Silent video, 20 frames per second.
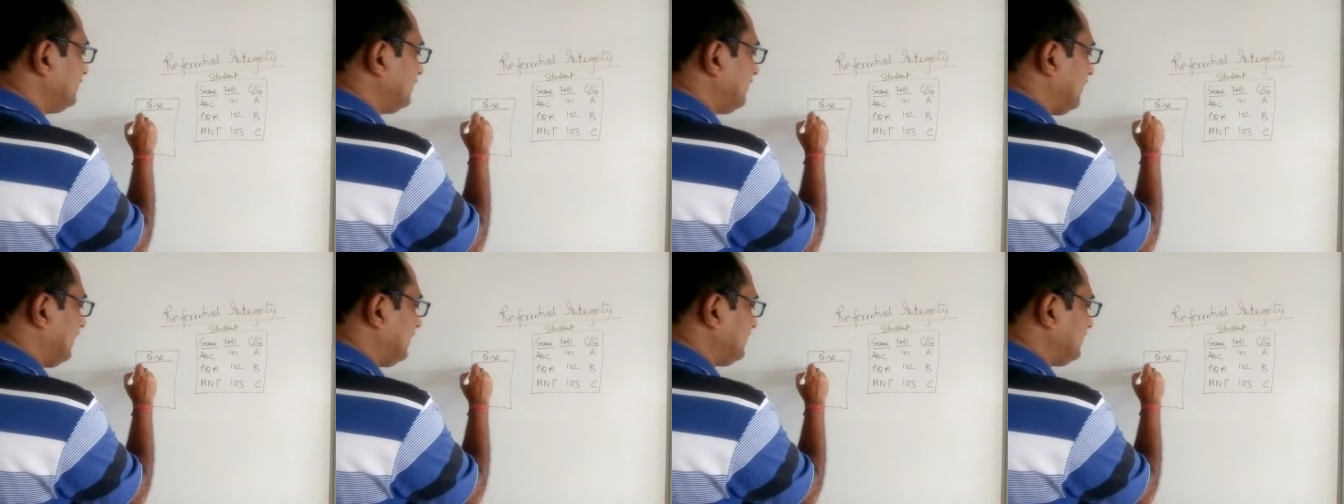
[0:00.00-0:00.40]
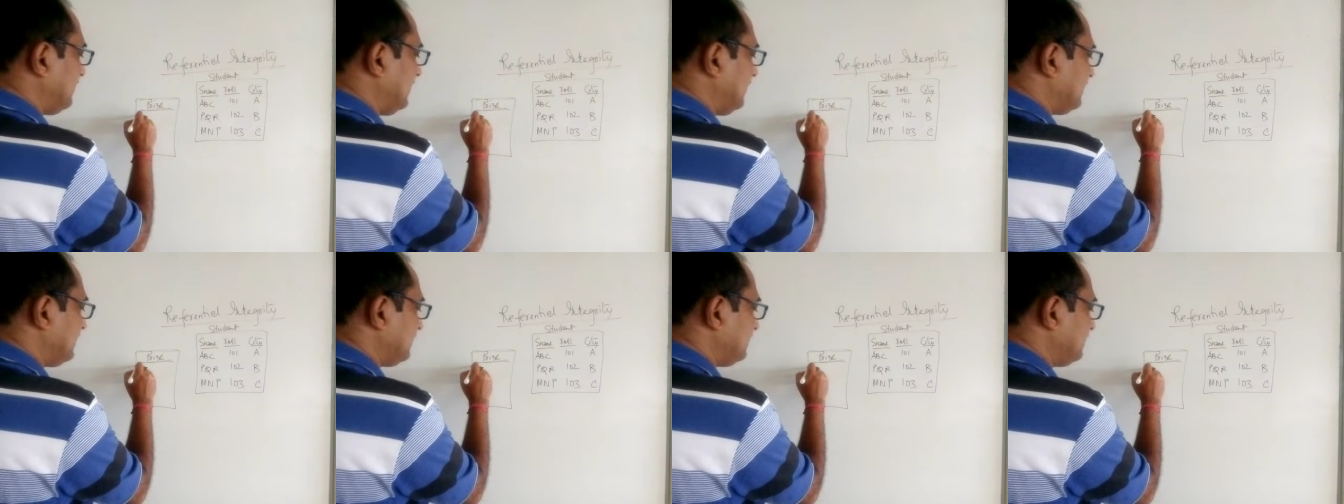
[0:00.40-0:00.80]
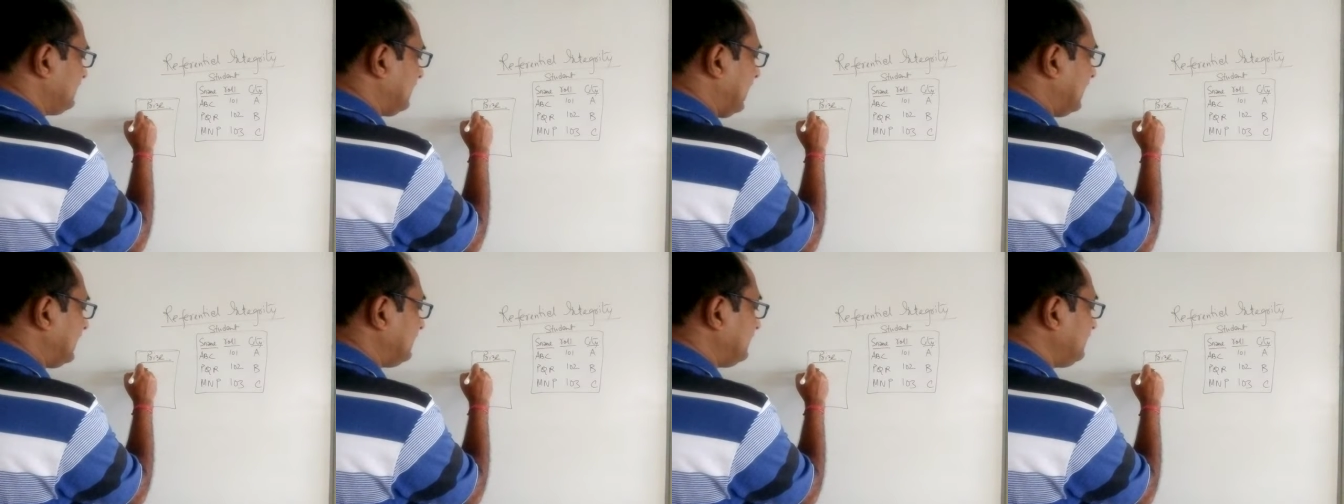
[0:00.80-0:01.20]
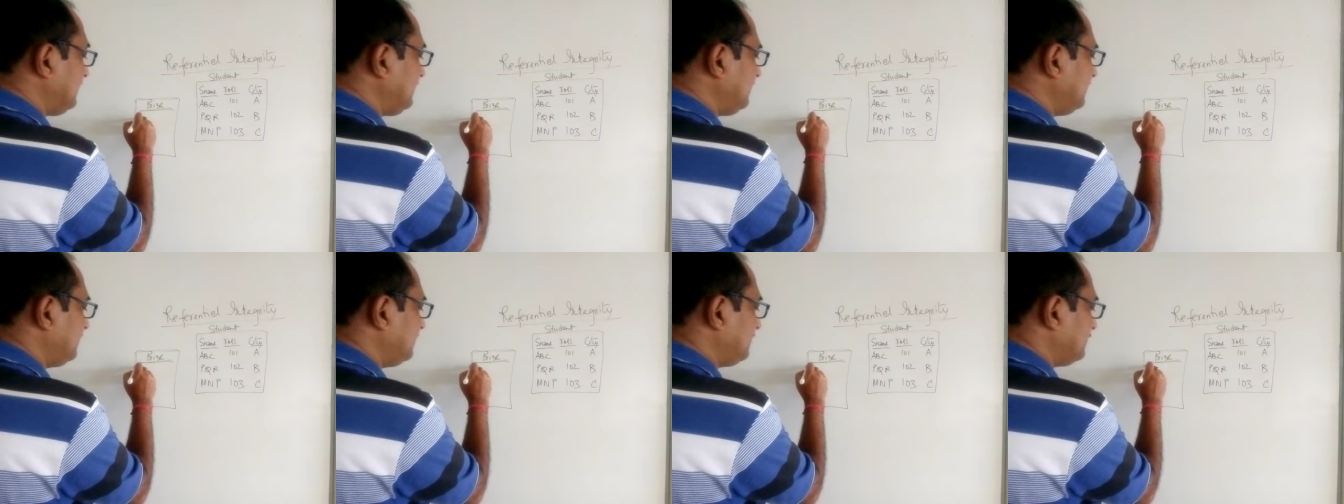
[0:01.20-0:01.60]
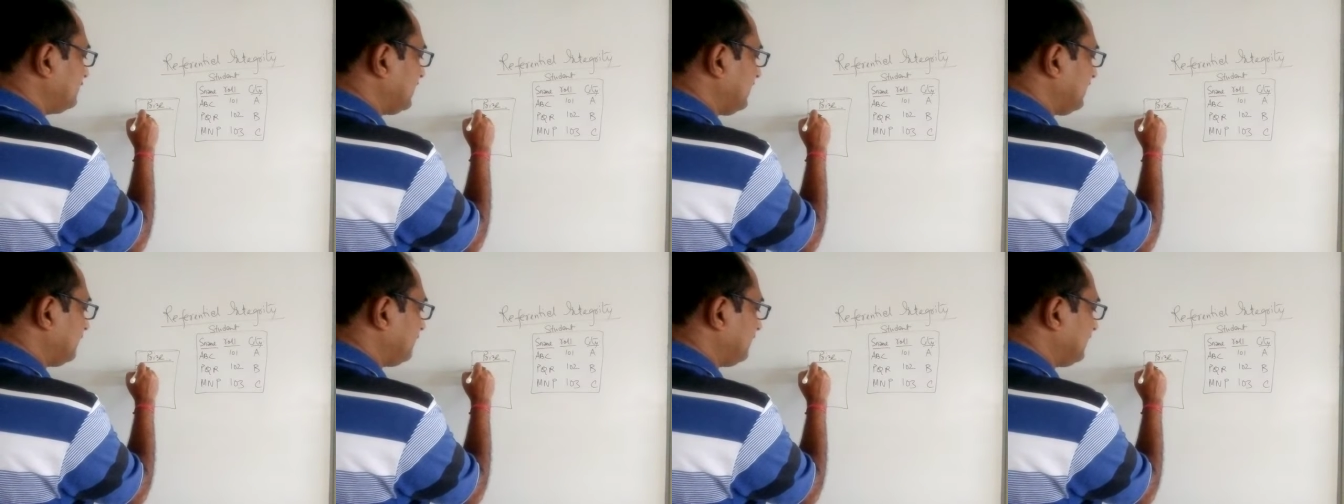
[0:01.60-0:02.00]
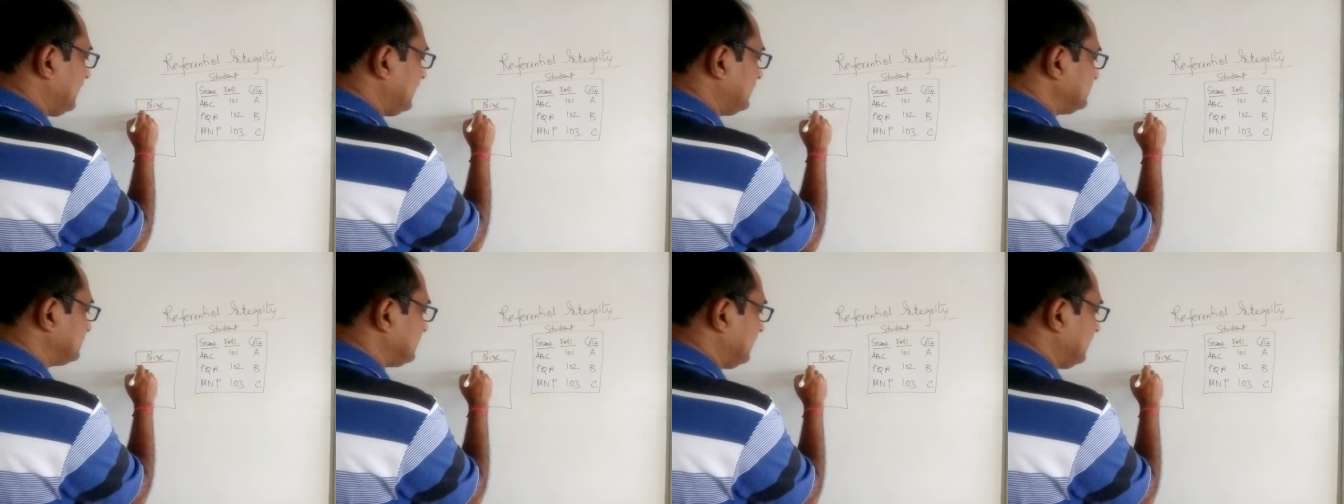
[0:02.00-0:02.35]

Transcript: I had an ID, okay, price